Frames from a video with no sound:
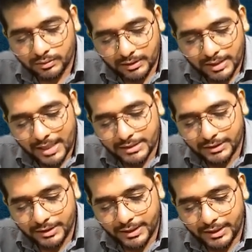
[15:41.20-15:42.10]
last
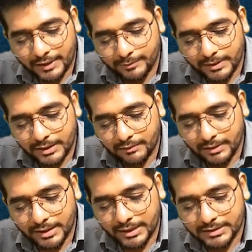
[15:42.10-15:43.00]
date has been
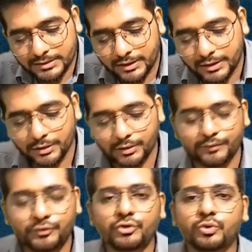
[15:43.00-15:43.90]
given, that is 30th
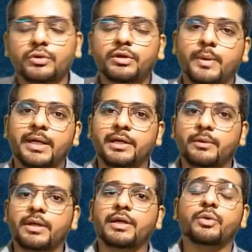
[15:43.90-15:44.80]
of June
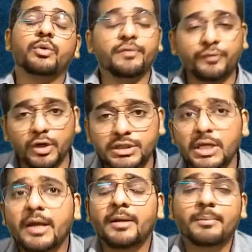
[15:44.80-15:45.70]
2022. Of
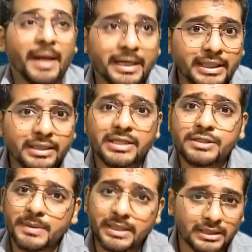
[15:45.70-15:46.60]
course, practically
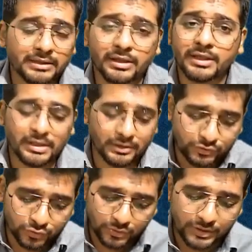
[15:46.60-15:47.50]
speaking,
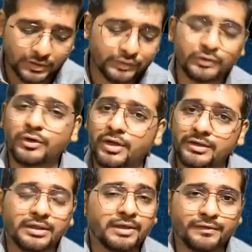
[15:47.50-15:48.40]
30th June is also
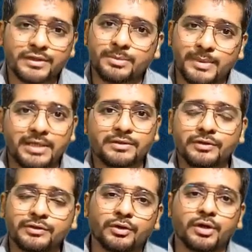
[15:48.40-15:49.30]
gone, 31st May is
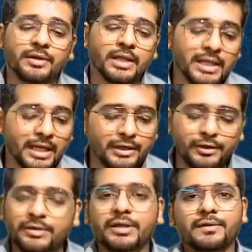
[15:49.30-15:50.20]
also gone, and
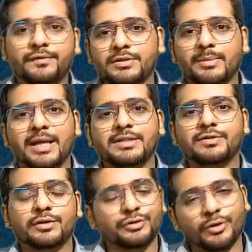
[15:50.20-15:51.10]
your 31st March
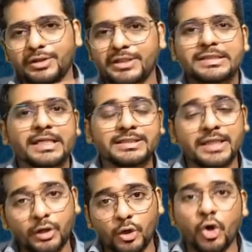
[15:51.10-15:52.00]
is also. All these dates
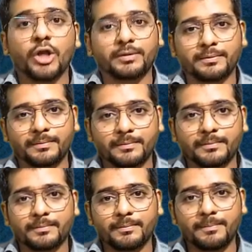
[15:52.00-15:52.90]
are gone.
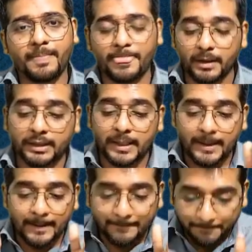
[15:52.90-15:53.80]
Okay.
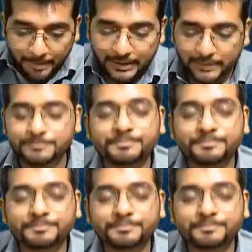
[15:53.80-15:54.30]
But